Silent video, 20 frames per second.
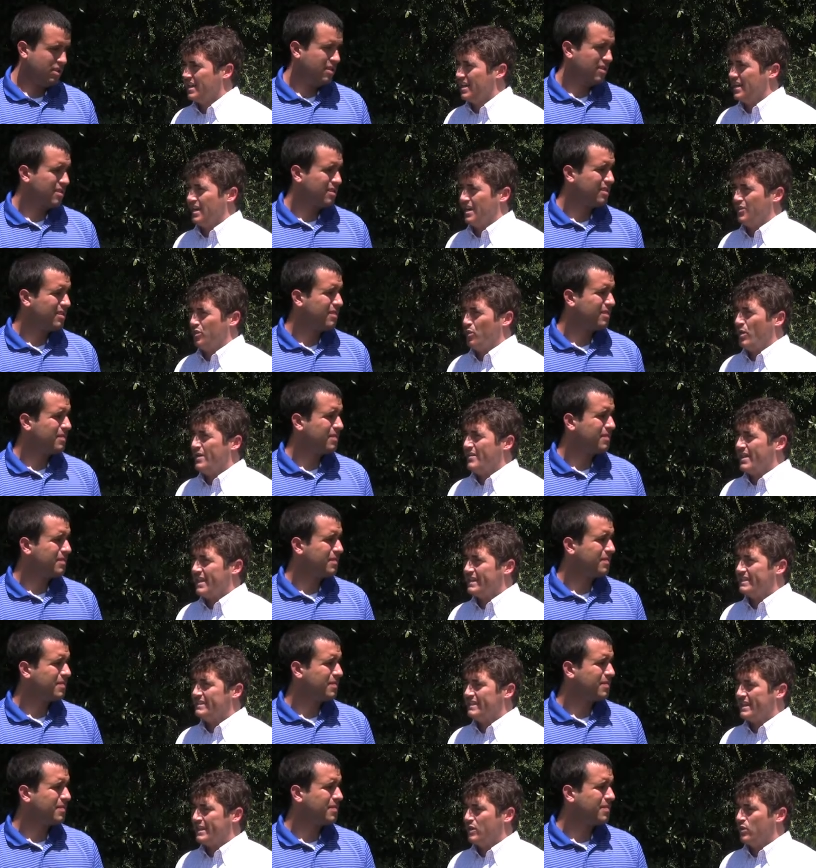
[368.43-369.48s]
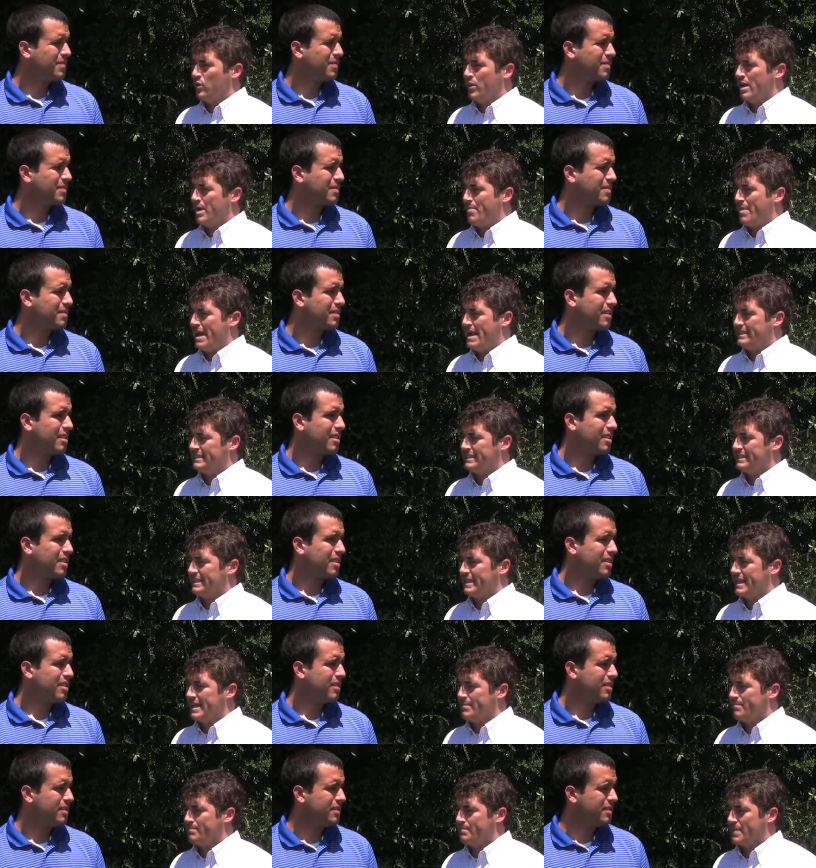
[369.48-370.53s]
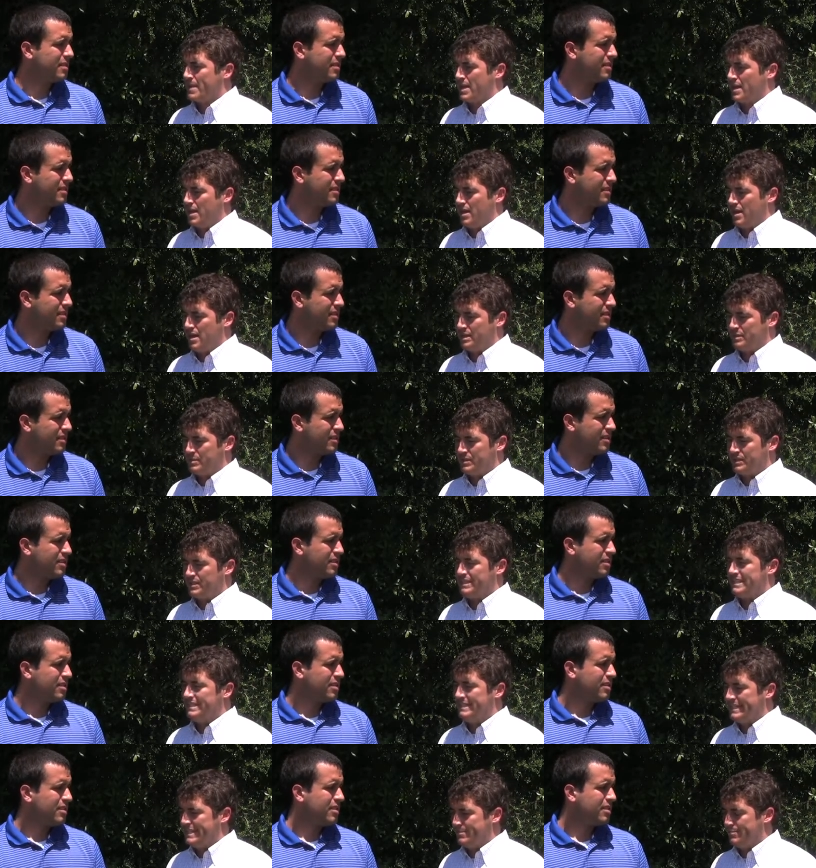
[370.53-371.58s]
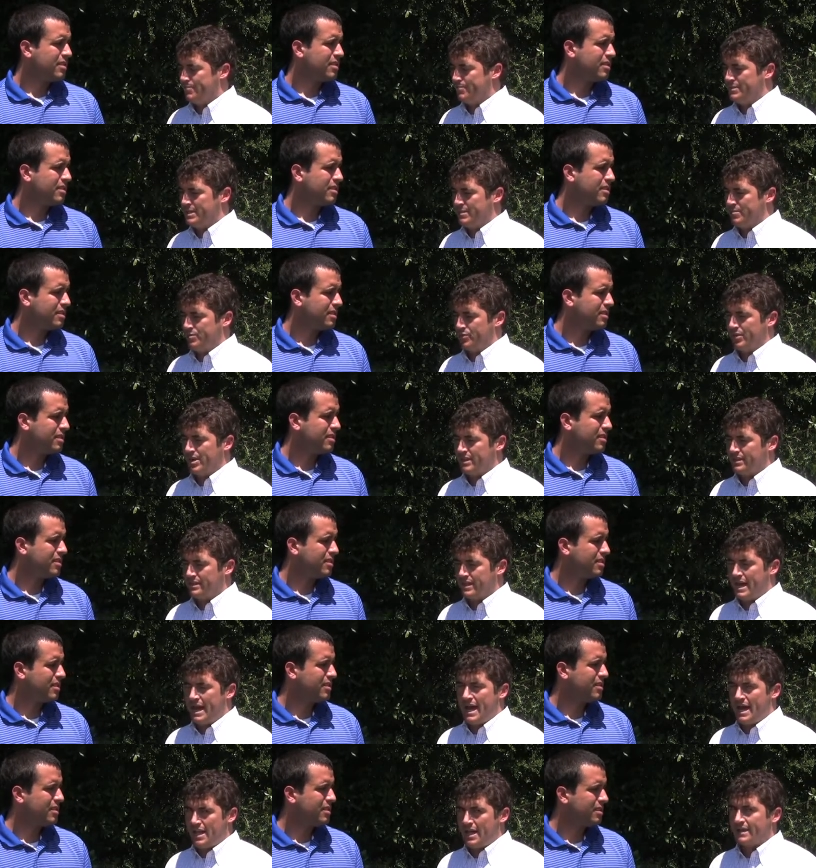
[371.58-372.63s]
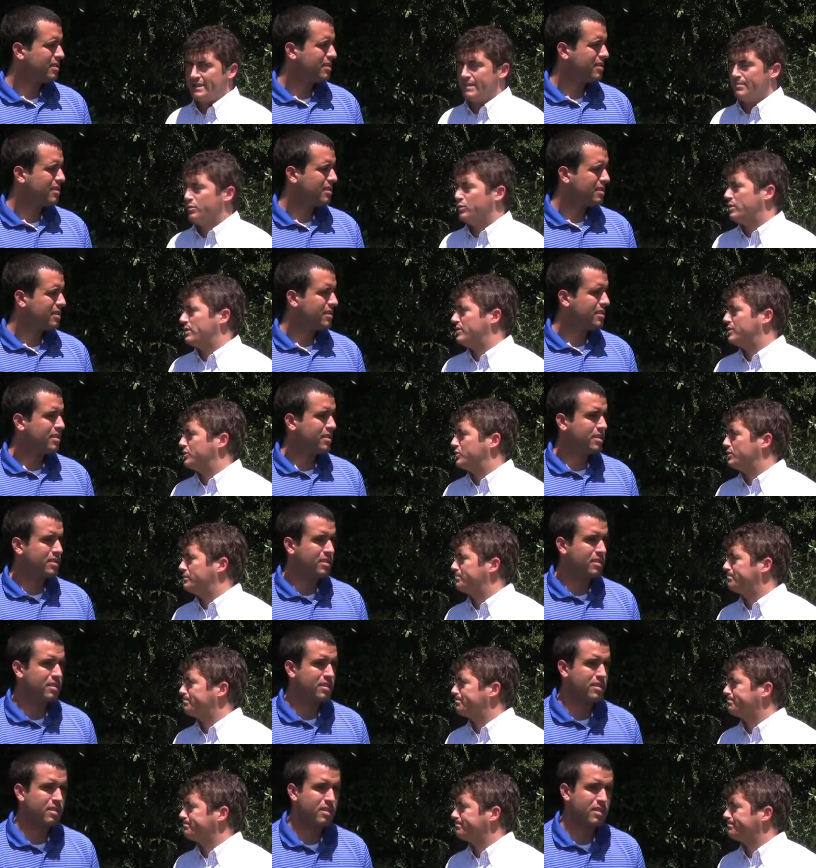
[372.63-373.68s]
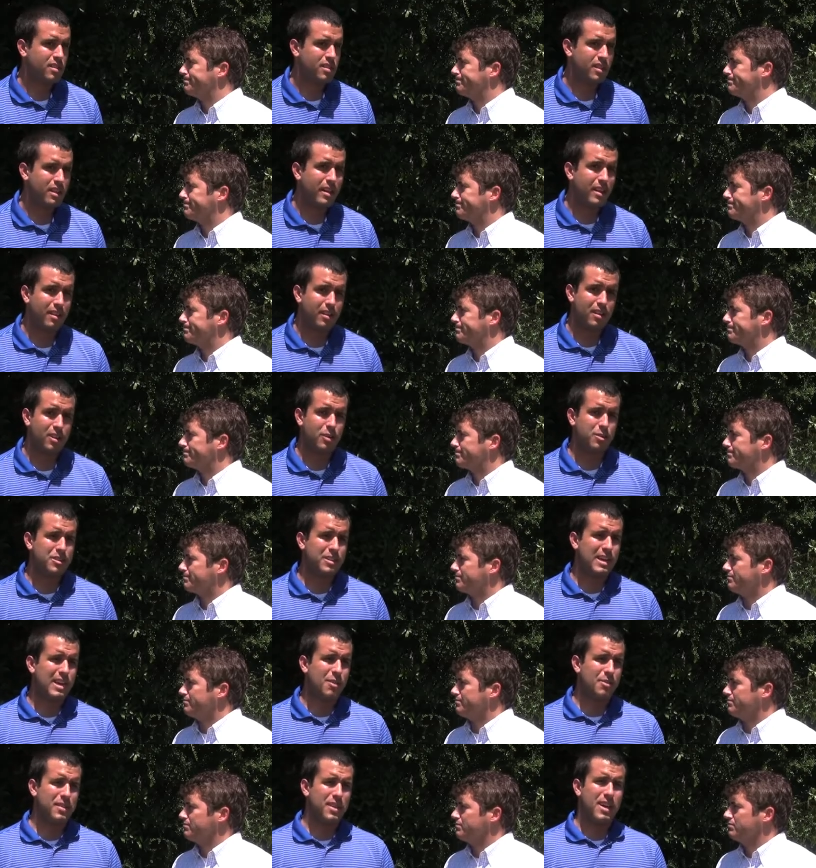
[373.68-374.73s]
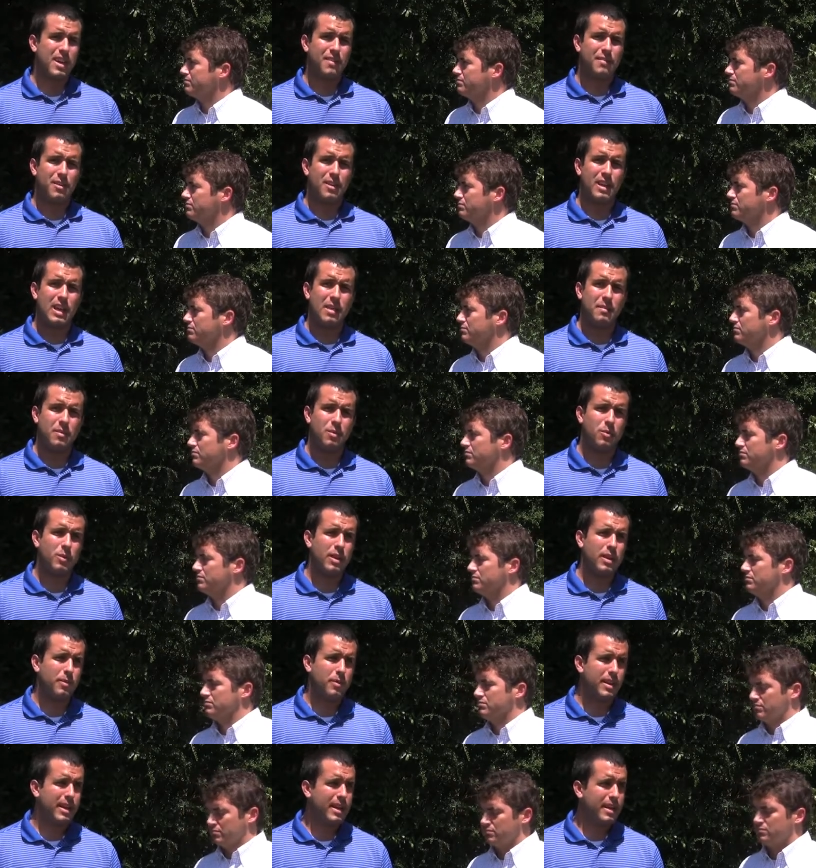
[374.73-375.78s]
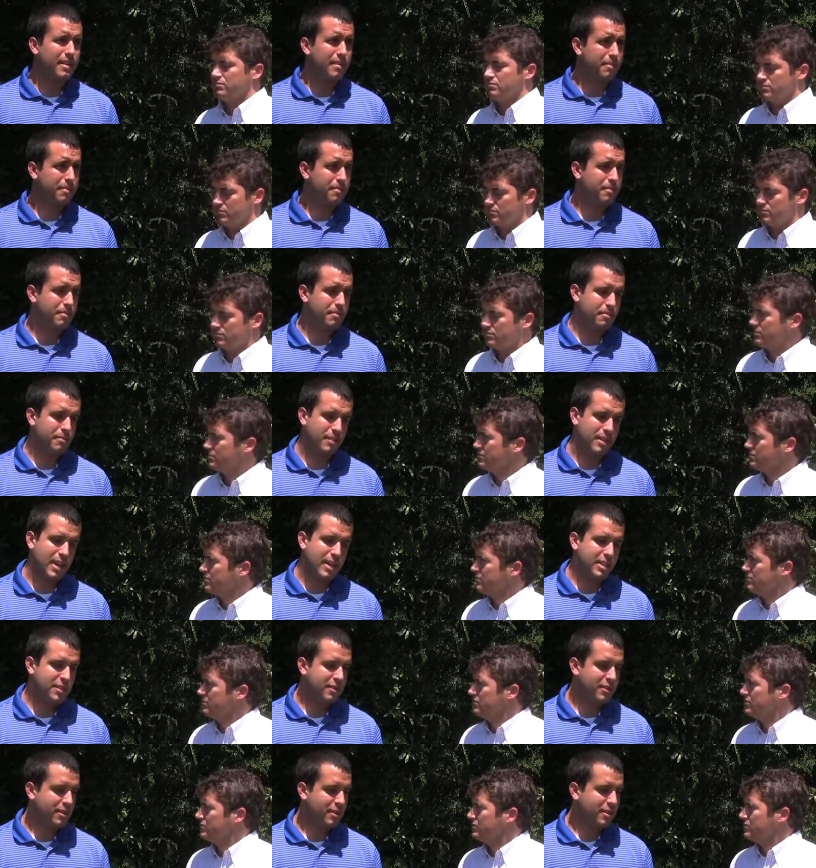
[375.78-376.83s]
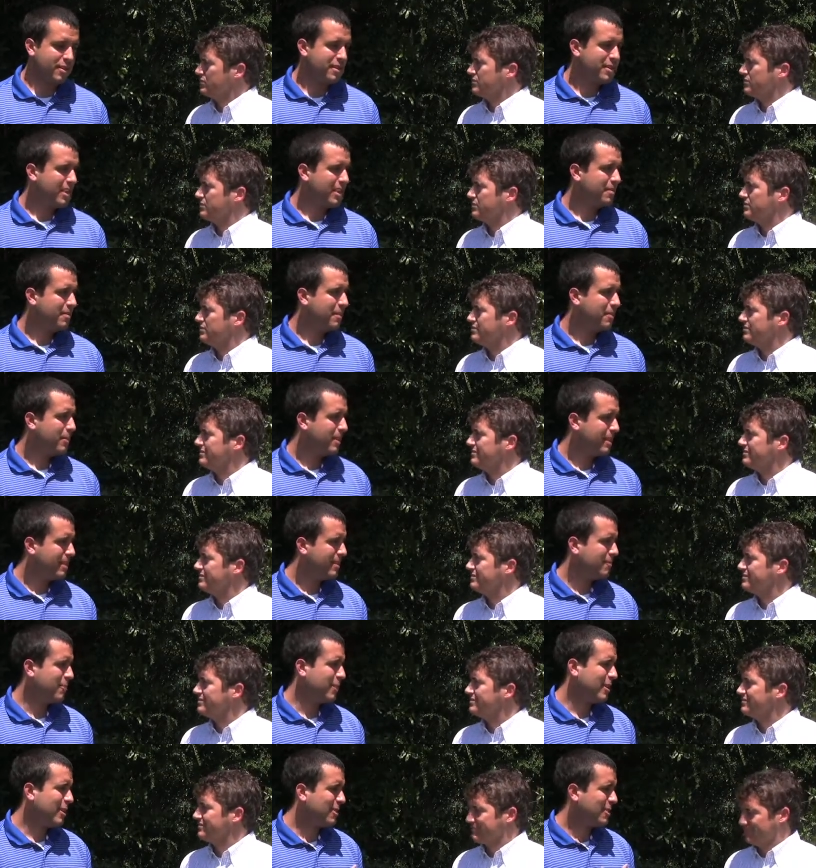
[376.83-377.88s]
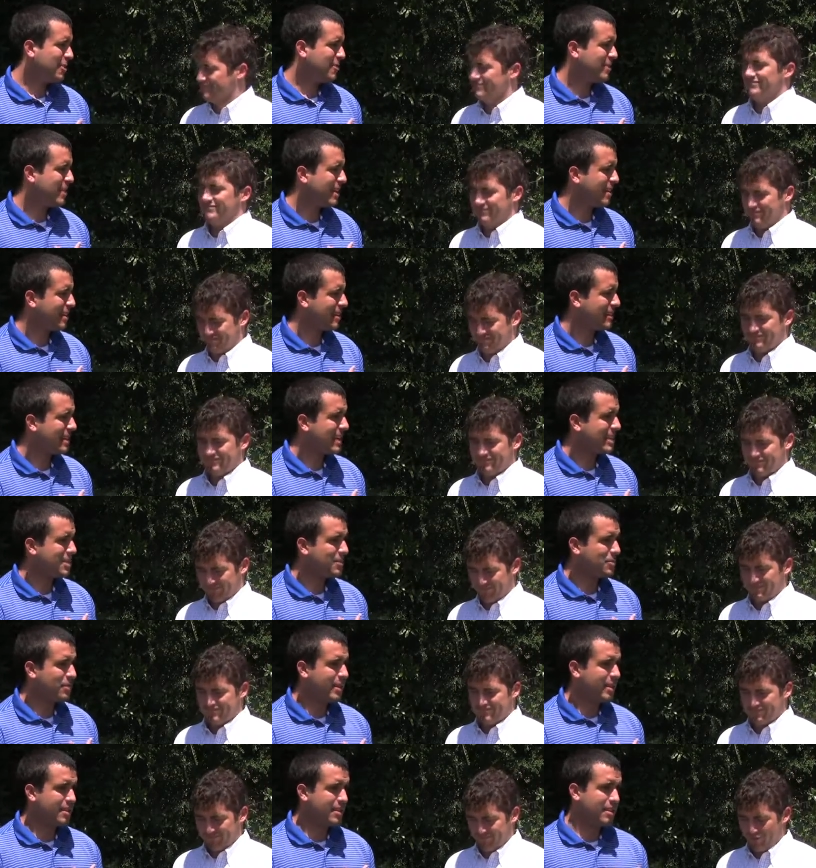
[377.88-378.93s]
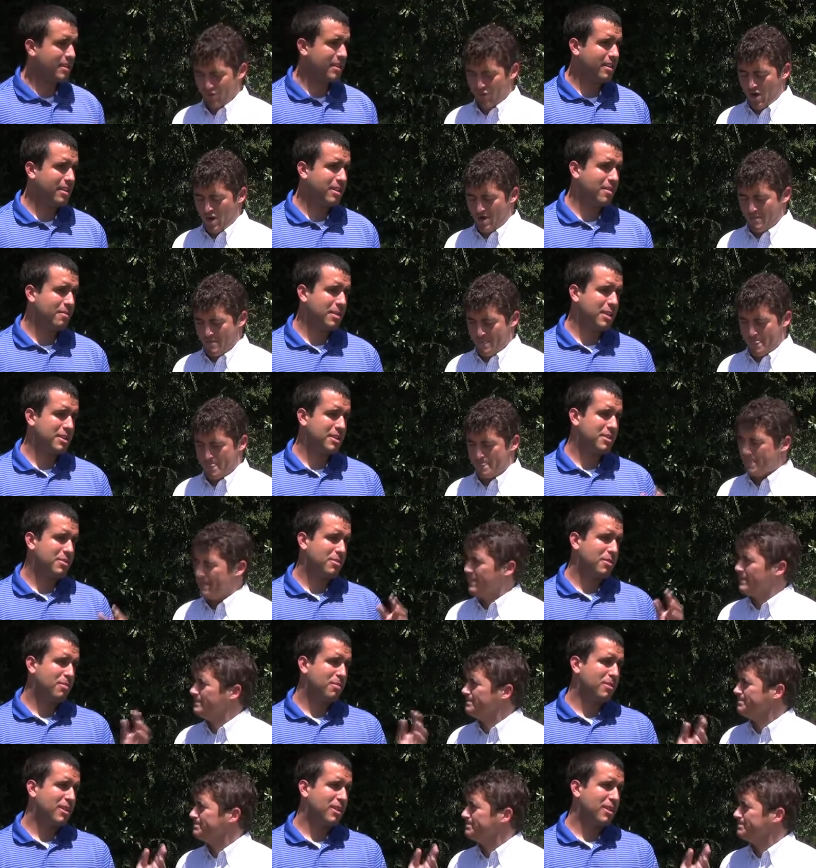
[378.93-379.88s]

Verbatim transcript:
Speaker 1: uh, and the way they can take away a passing game, uh, especially deep, deep threats, I, I like them to win this one.
Speaker 2: And closing out with kind of our game of the week, we got Niceville, the team that we, we also doubted last week, they're going right. to come next door and